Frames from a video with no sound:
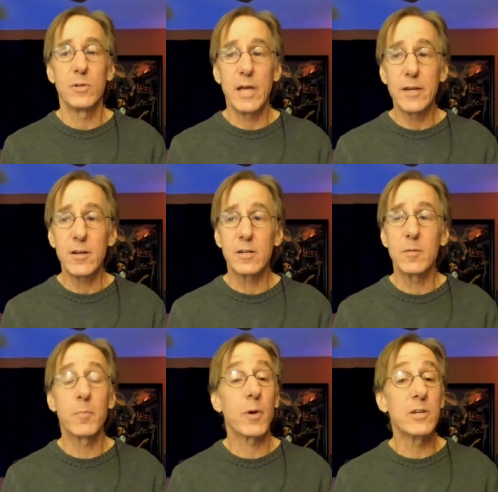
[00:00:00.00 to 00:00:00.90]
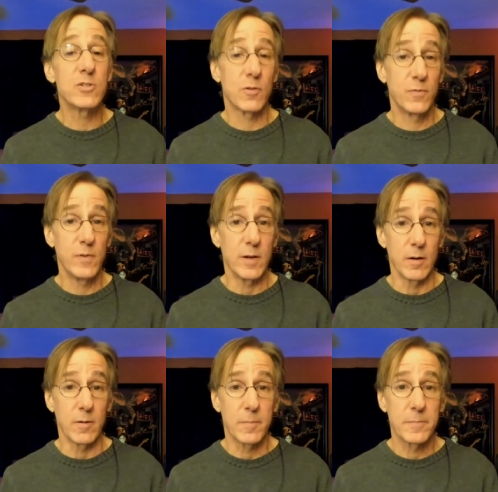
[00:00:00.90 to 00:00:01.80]
now you're going to embrace your
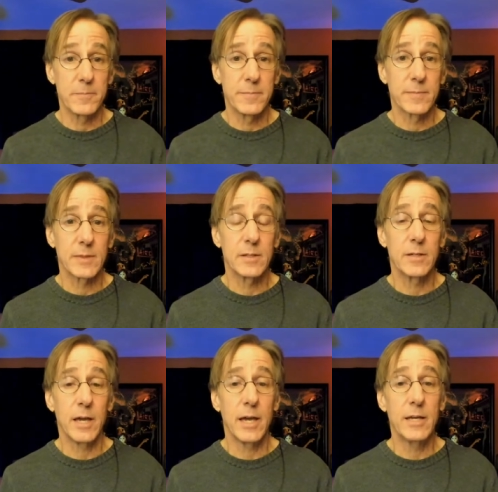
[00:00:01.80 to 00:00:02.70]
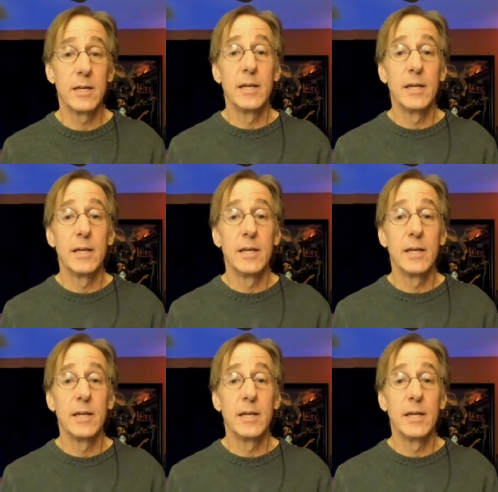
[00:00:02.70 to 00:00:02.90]
fear. Okay.